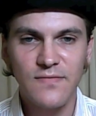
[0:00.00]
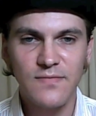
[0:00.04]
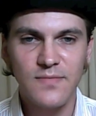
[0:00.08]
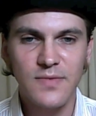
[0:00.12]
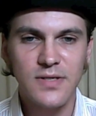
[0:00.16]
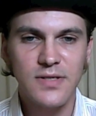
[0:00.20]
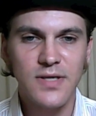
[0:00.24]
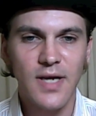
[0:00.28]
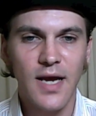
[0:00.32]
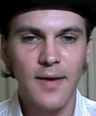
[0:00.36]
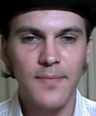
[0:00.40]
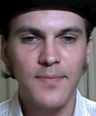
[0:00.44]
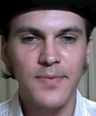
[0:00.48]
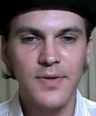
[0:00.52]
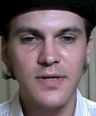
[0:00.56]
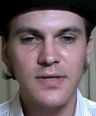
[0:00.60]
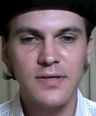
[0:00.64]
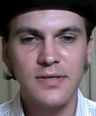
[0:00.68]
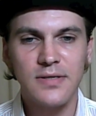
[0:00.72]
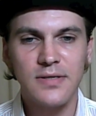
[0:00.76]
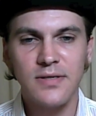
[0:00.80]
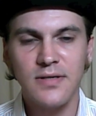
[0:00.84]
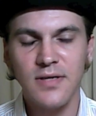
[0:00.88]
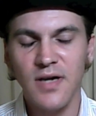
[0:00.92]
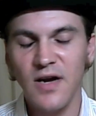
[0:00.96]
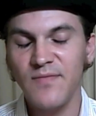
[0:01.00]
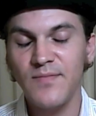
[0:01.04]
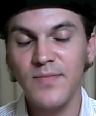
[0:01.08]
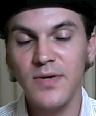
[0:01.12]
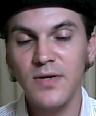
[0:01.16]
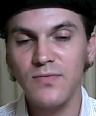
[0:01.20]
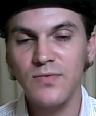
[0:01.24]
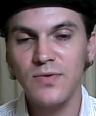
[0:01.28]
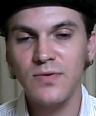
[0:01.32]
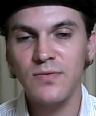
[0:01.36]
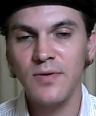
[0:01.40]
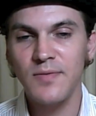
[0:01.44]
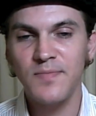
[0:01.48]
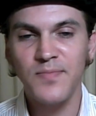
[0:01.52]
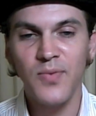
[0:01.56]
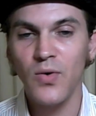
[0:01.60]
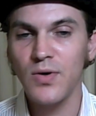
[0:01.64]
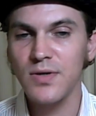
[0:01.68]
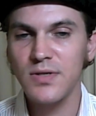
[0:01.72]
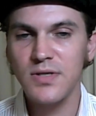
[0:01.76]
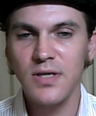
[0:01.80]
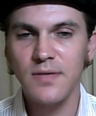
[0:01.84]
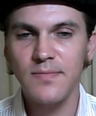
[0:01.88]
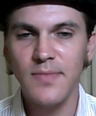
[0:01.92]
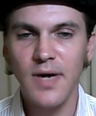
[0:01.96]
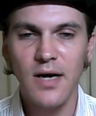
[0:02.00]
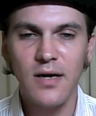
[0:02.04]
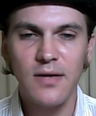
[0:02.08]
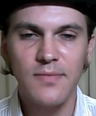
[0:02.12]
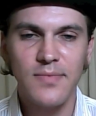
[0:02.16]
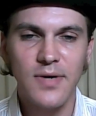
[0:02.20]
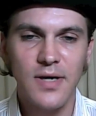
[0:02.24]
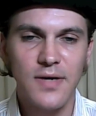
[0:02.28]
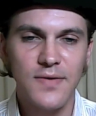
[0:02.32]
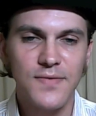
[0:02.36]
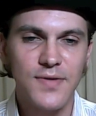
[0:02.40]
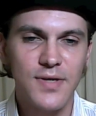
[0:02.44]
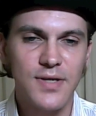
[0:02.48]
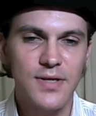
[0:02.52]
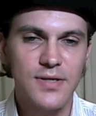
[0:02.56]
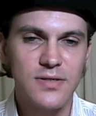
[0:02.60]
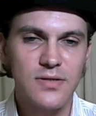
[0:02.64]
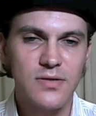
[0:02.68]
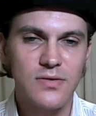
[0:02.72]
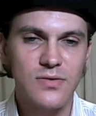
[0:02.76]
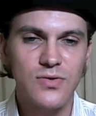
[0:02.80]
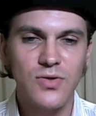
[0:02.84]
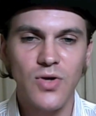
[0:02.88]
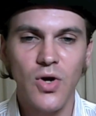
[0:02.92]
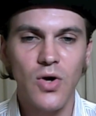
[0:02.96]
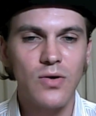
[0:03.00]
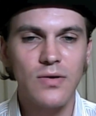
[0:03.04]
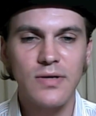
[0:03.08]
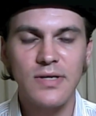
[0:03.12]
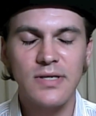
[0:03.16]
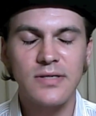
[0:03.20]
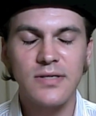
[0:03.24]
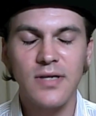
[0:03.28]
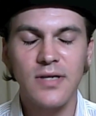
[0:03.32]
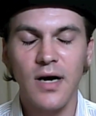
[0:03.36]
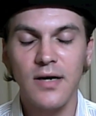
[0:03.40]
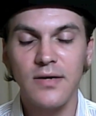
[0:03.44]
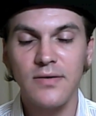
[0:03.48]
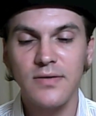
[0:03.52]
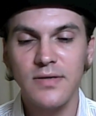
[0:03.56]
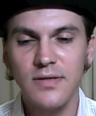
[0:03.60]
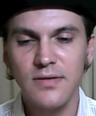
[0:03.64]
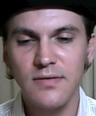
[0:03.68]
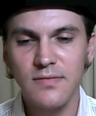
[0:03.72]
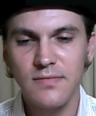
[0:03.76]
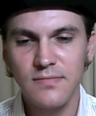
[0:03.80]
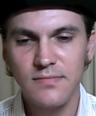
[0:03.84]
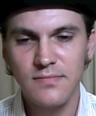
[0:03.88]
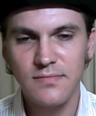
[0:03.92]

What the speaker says: from the Japanese government. When reports come out about this, they're totally silent.